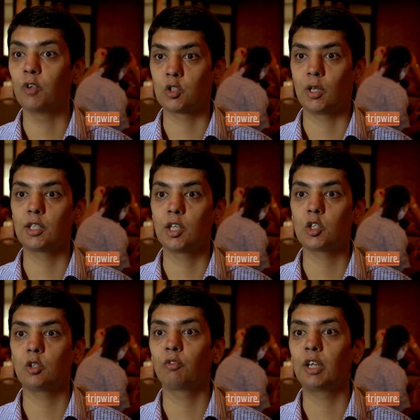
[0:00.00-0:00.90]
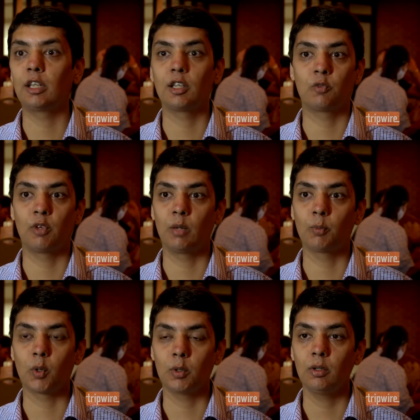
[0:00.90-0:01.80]
visualization of data is very
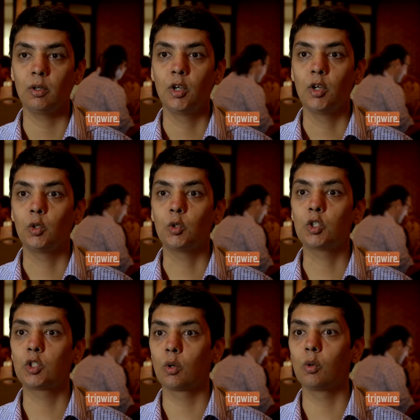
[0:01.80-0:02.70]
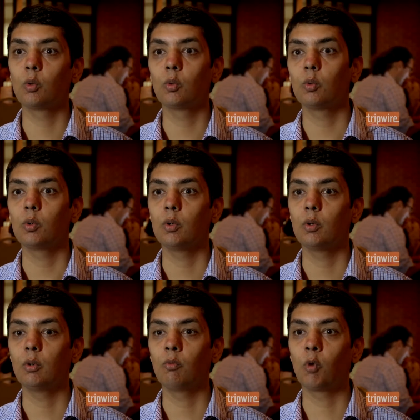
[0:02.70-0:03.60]
important to show
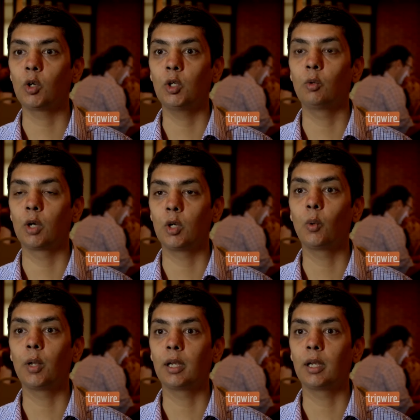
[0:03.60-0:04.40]
what you are doing